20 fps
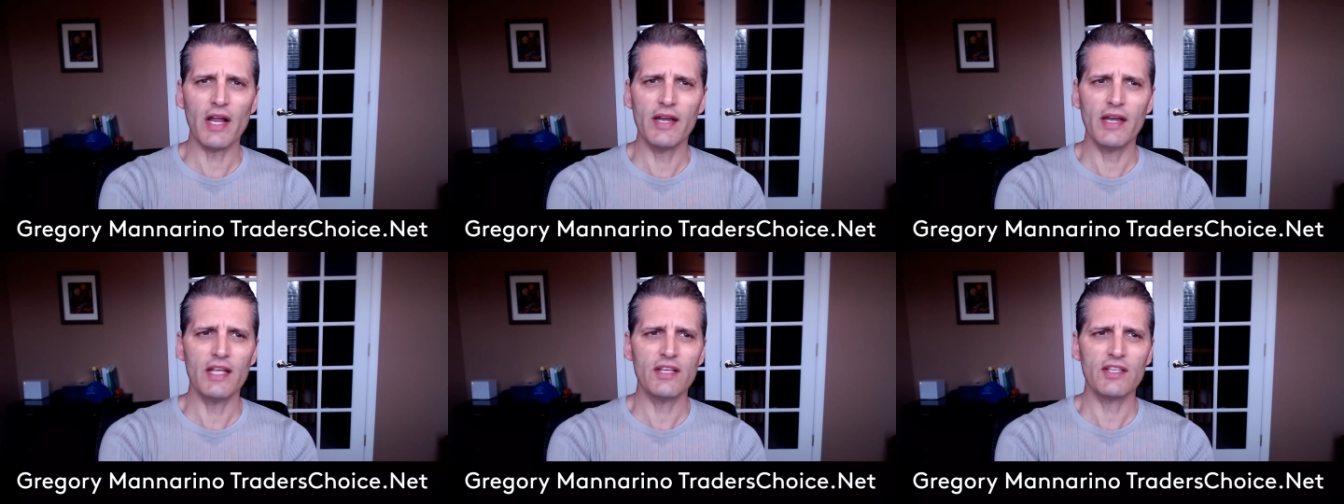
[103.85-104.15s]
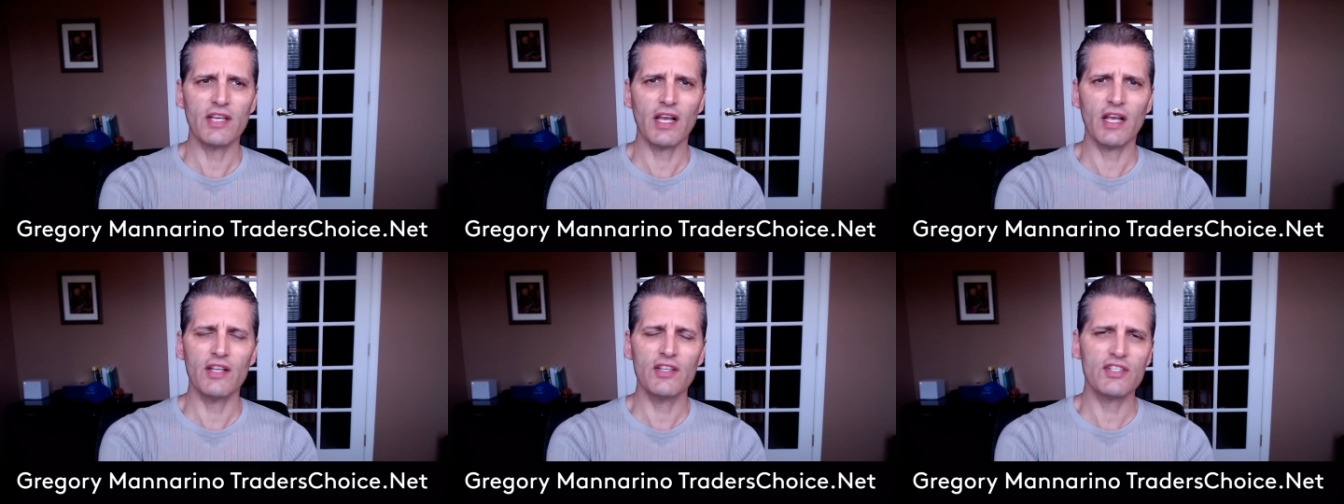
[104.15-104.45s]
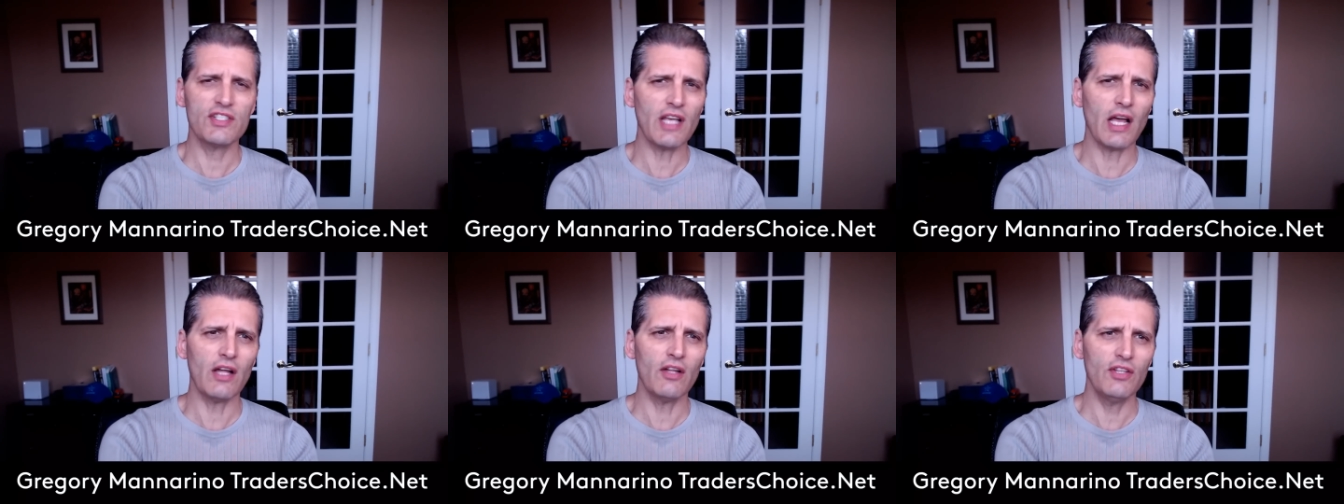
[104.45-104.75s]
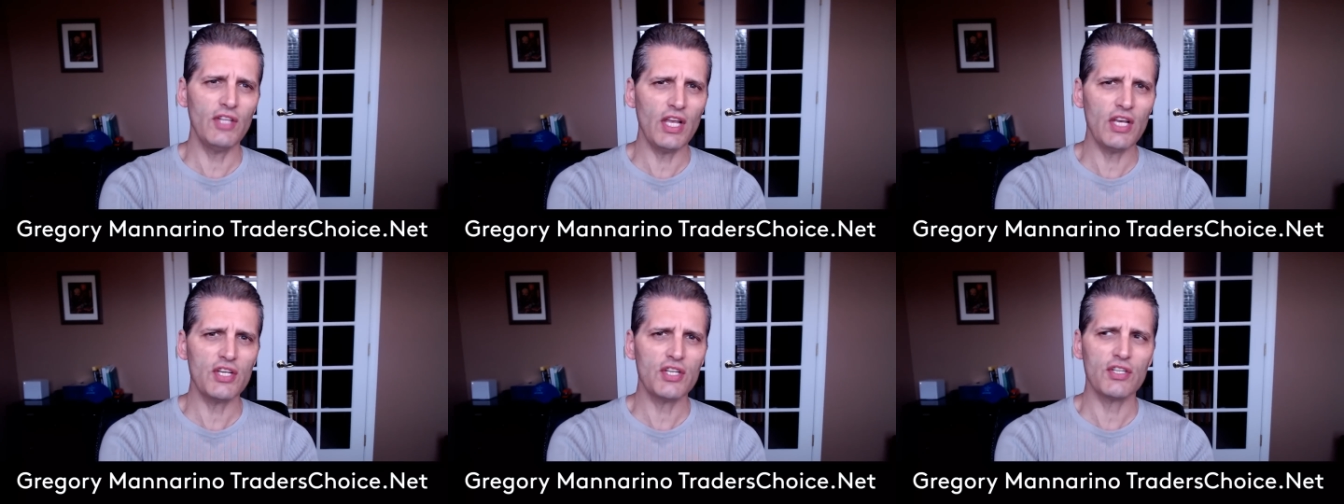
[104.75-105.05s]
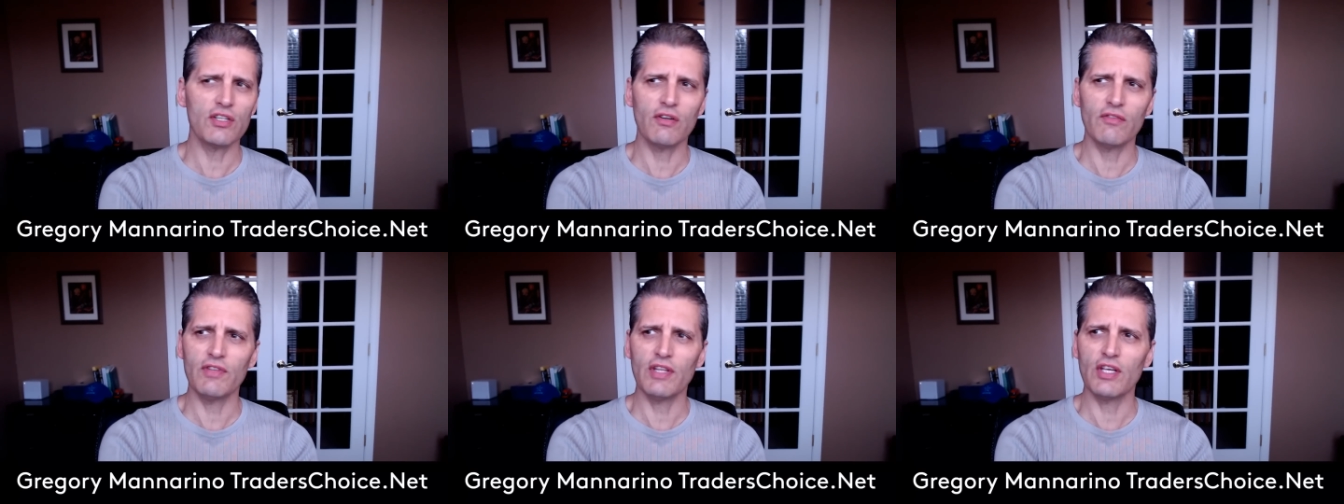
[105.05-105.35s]
It's a consolidation
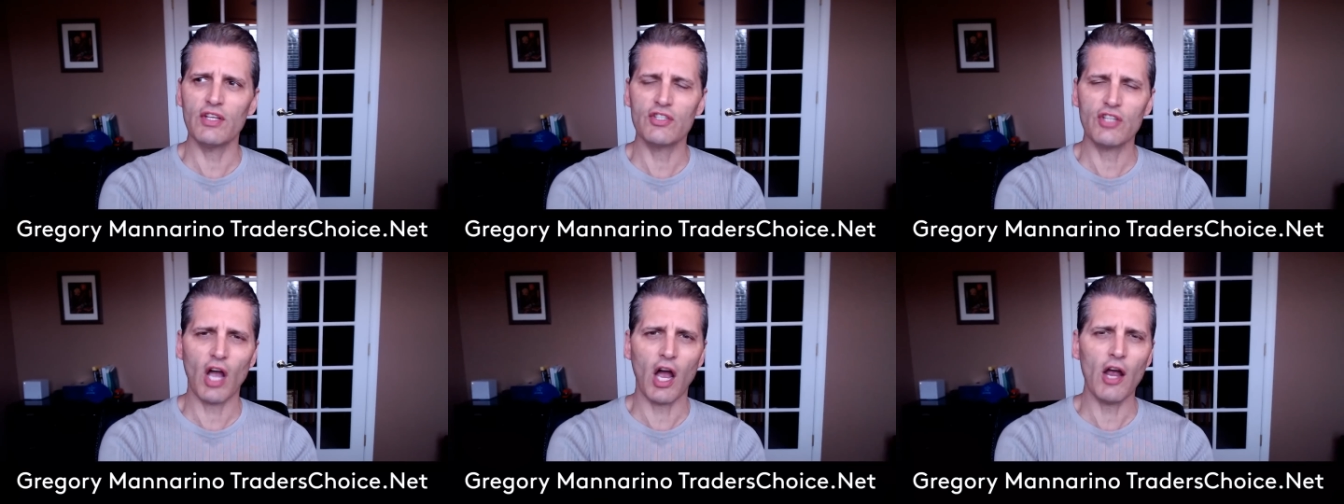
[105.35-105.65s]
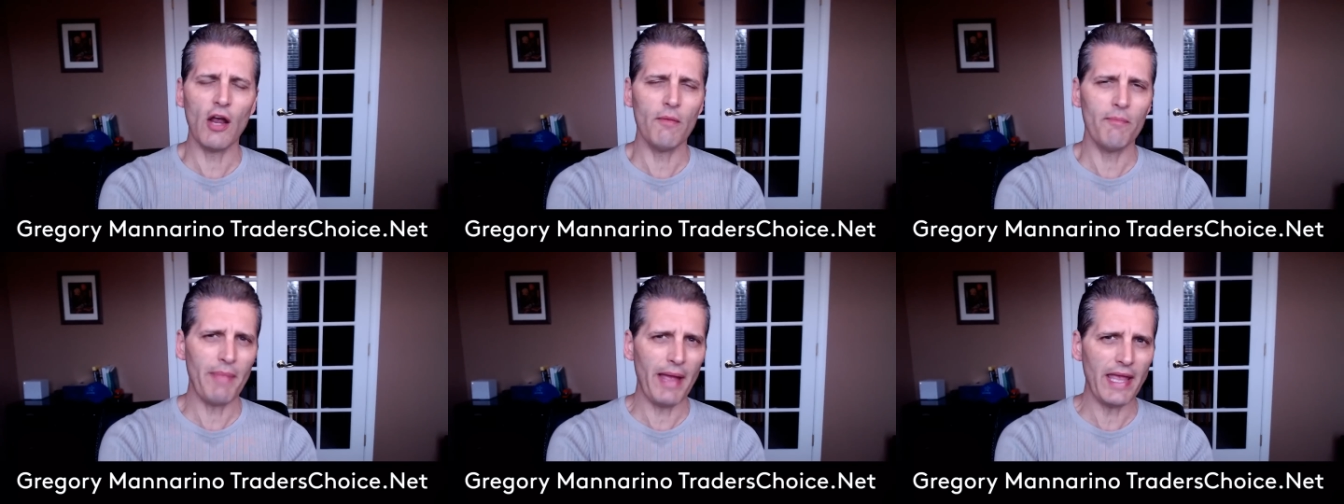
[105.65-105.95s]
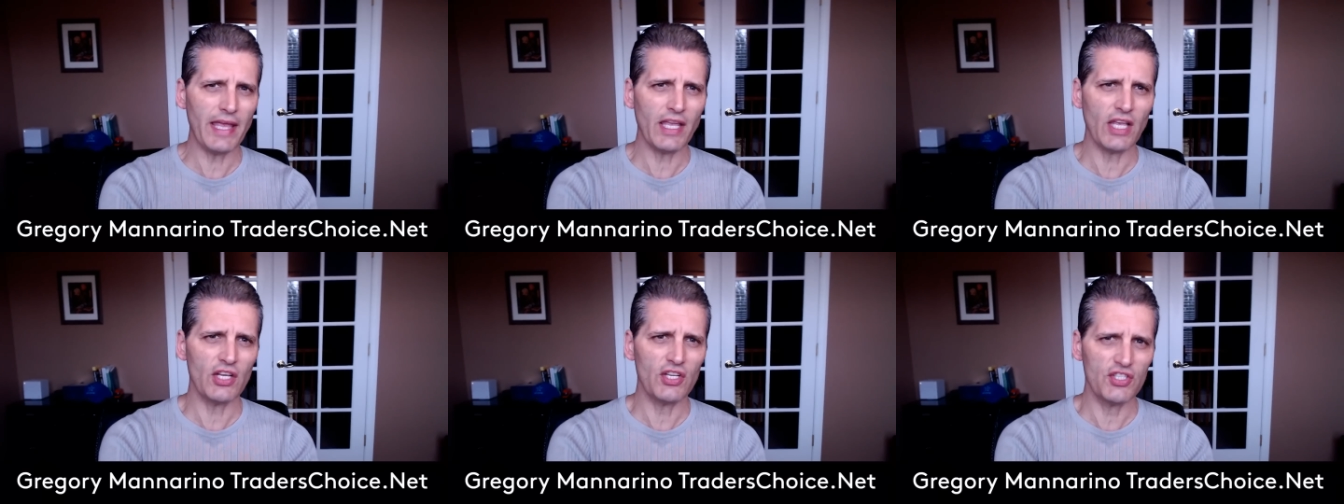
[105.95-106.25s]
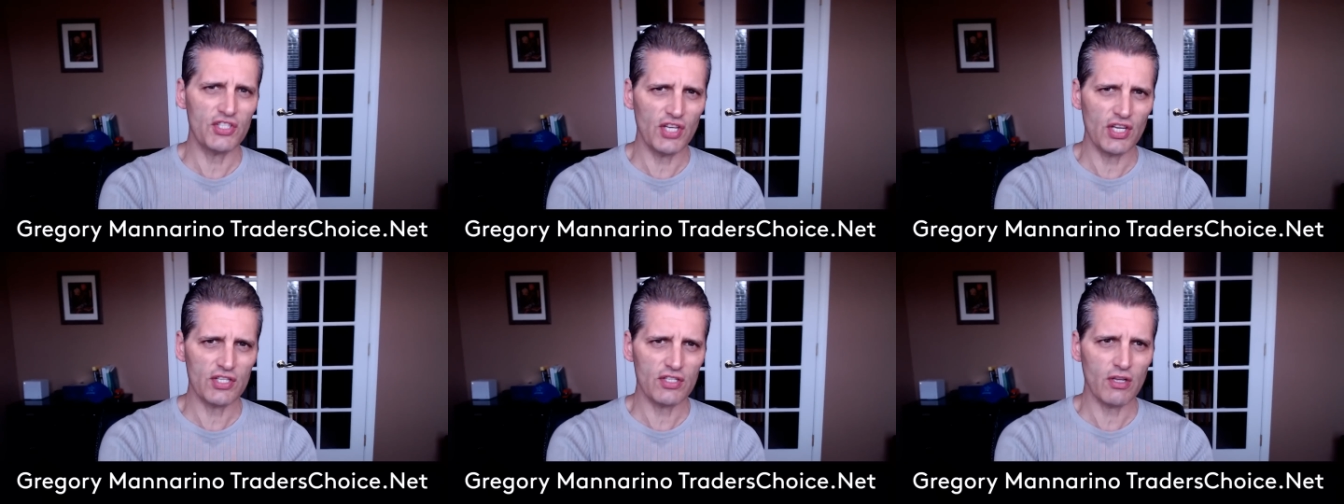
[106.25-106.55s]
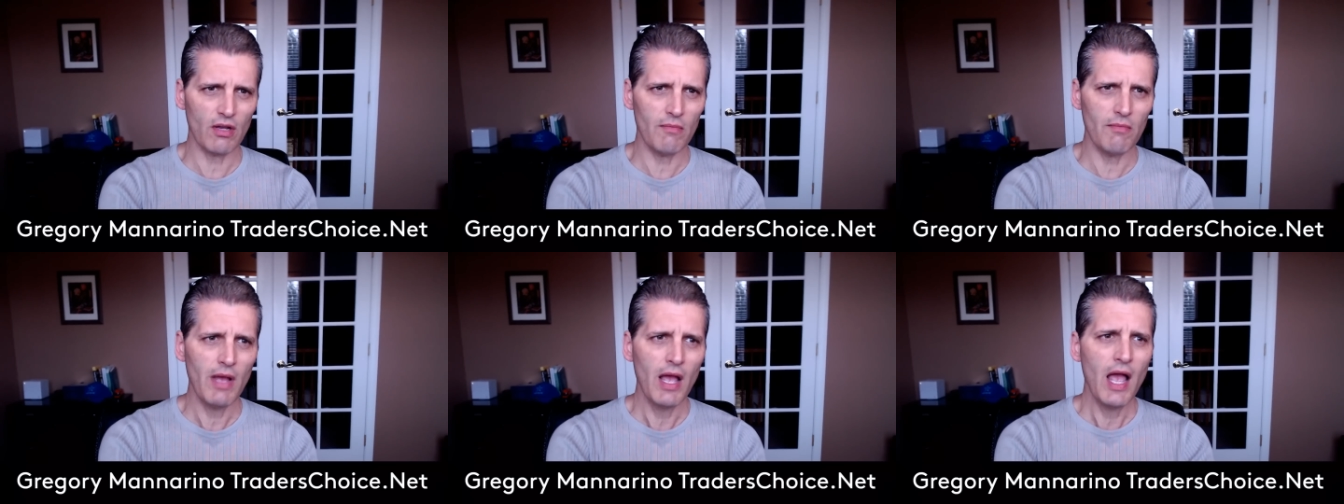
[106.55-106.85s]
of the entire banking
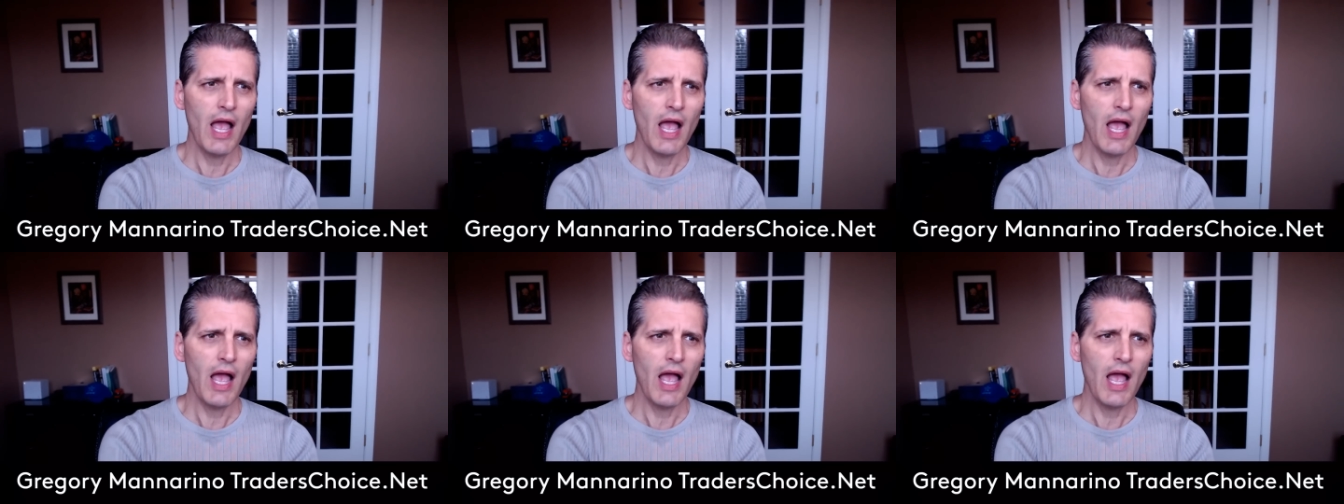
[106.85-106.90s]
system.